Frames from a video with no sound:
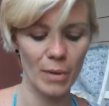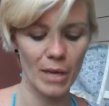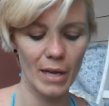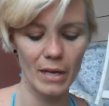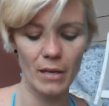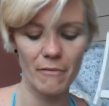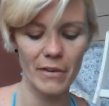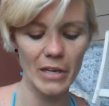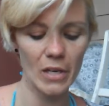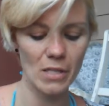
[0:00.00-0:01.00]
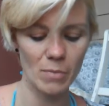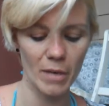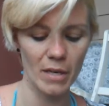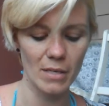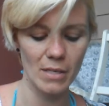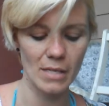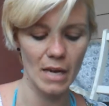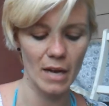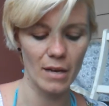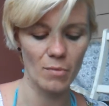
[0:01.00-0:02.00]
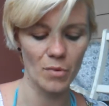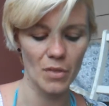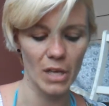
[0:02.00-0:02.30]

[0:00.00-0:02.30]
but I couldn't find a good spot inside with